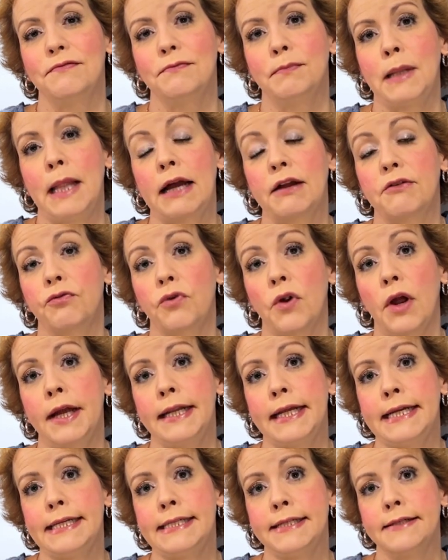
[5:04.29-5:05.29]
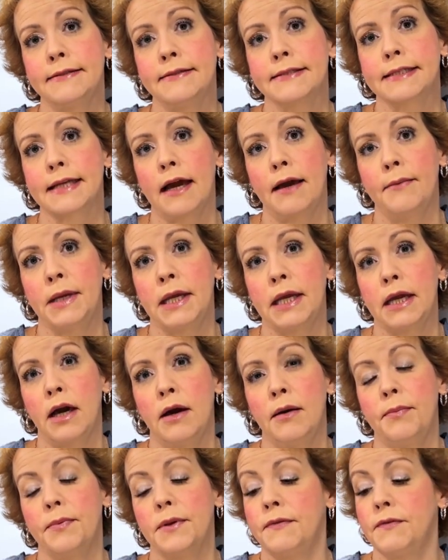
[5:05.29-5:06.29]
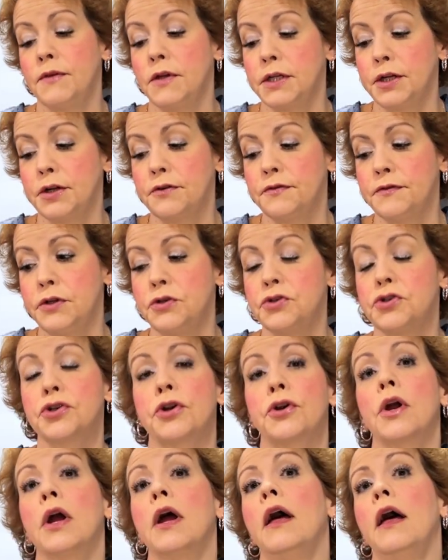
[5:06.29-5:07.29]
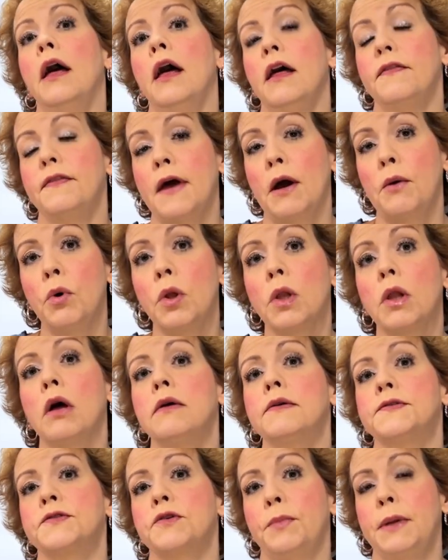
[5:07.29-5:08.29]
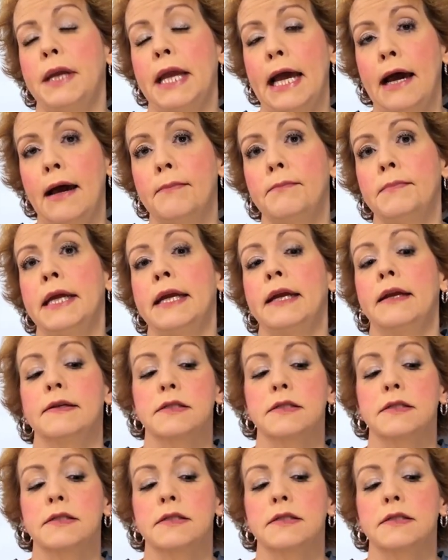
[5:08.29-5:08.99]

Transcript: Black Friday deals coming up in the near future, that will also be happening.